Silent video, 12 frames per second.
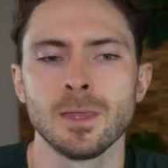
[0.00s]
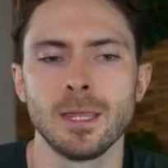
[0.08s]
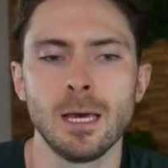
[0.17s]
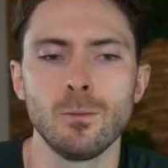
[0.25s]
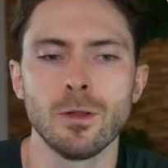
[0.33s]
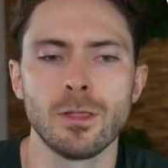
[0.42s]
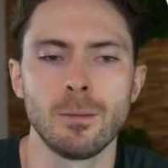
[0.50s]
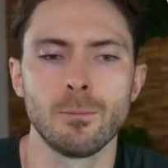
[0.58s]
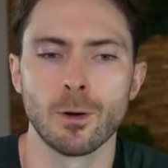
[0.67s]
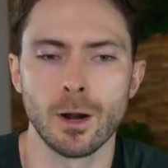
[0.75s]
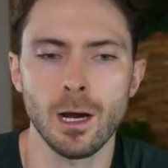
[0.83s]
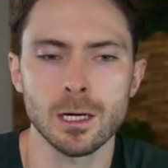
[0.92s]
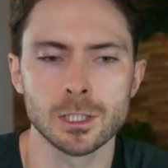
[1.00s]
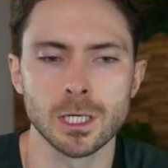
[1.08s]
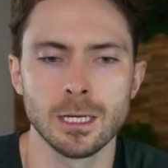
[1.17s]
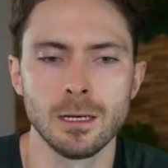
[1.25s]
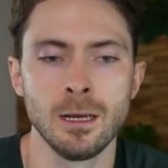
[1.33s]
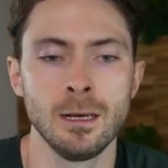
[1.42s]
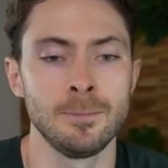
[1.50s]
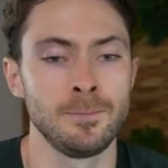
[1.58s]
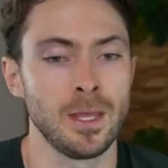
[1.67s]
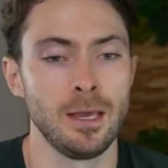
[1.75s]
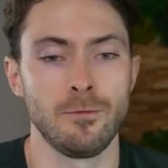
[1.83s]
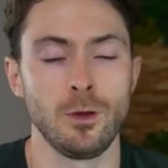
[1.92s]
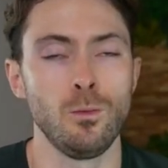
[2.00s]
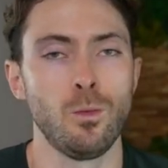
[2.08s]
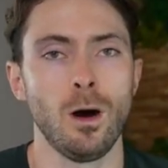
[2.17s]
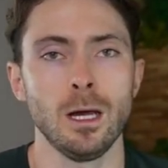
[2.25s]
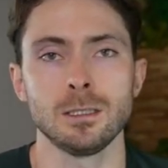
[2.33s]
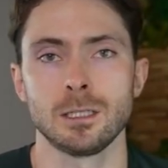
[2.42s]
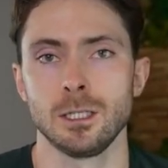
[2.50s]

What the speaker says: Then within production, if you want